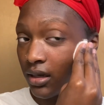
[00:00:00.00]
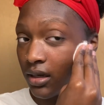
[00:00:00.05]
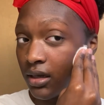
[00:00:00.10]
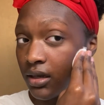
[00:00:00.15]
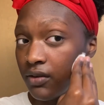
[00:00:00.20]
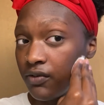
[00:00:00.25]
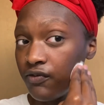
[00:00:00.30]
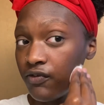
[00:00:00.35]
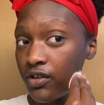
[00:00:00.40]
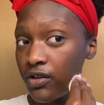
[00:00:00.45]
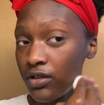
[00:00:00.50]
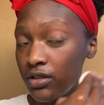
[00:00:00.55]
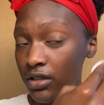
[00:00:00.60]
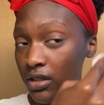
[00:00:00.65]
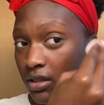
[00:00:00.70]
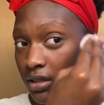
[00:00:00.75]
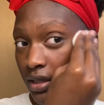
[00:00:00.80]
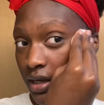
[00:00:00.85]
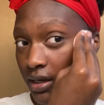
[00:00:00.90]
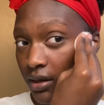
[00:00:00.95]
it feels
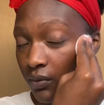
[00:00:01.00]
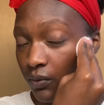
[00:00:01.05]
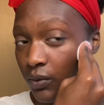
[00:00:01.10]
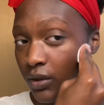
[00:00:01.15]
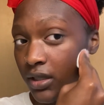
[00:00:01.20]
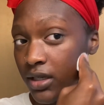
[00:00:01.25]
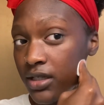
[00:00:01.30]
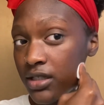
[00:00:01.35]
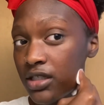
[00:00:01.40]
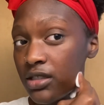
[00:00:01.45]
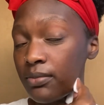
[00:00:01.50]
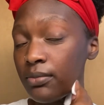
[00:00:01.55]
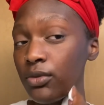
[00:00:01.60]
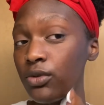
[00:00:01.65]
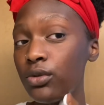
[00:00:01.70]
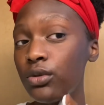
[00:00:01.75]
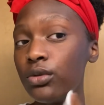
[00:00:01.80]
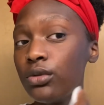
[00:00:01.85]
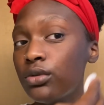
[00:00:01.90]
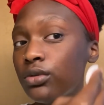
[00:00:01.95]
like really
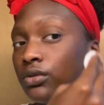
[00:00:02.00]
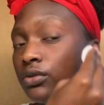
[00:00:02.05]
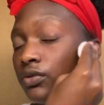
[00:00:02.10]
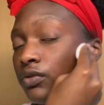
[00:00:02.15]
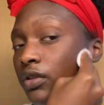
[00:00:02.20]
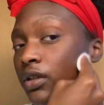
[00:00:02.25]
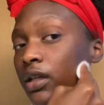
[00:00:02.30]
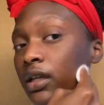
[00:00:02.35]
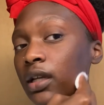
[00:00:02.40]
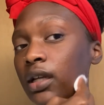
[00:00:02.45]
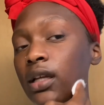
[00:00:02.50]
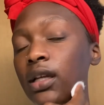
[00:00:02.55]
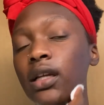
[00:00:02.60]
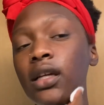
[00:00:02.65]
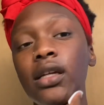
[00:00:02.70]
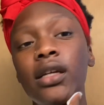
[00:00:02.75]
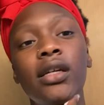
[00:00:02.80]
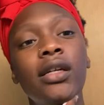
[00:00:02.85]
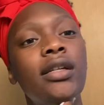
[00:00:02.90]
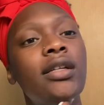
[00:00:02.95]
smooth
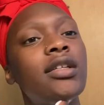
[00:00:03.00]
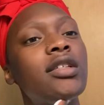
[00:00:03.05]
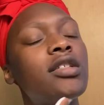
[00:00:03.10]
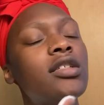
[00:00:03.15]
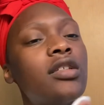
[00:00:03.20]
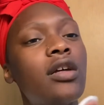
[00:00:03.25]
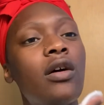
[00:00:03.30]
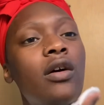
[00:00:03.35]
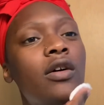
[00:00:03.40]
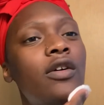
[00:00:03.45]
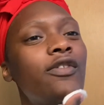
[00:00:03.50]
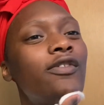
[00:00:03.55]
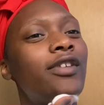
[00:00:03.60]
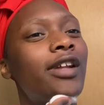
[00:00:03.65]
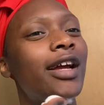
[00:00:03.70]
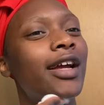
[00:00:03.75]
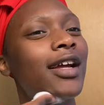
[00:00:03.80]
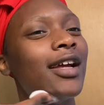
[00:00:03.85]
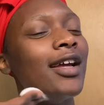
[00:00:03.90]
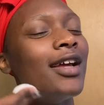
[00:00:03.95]
and soft.
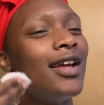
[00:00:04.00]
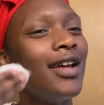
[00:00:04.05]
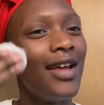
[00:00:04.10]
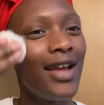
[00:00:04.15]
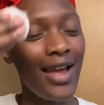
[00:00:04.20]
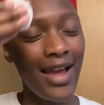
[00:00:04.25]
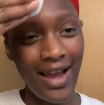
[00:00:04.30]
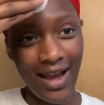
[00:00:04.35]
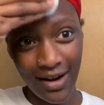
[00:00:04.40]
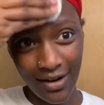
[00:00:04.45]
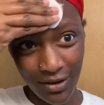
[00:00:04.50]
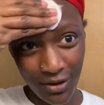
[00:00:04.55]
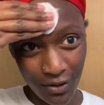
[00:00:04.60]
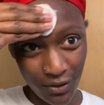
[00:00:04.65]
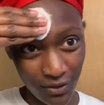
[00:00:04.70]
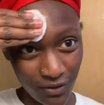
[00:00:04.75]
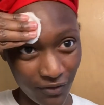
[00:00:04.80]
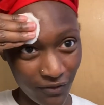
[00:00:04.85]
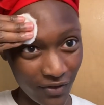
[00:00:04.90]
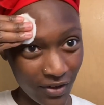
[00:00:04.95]
Like, how do
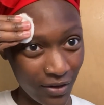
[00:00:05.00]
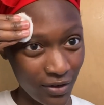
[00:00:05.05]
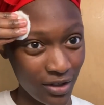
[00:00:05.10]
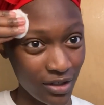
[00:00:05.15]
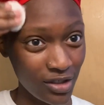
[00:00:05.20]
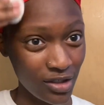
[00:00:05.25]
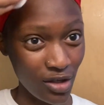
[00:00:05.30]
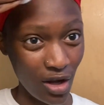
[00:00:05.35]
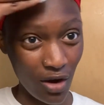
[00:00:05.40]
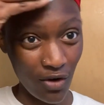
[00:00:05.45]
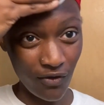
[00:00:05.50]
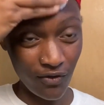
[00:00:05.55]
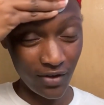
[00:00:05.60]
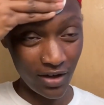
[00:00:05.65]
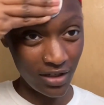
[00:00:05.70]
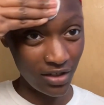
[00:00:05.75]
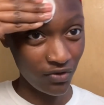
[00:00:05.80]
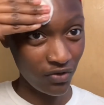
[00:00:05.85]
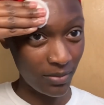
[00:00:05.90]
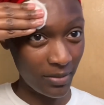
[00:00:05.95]
you feel the
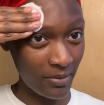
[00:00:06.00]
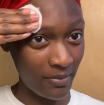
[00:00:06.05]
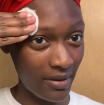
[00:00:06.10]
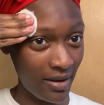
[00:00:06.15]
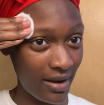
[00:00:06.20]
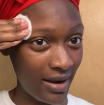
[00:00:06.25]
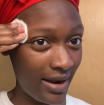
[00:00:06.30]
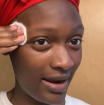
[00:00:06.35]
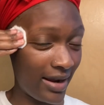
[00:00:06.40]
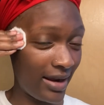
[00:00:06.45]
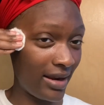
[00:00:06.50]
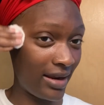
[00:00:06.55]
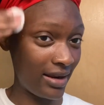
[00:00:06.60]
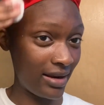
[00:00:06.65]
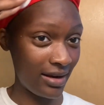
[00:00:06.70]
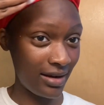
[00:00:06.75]
softness from a pad?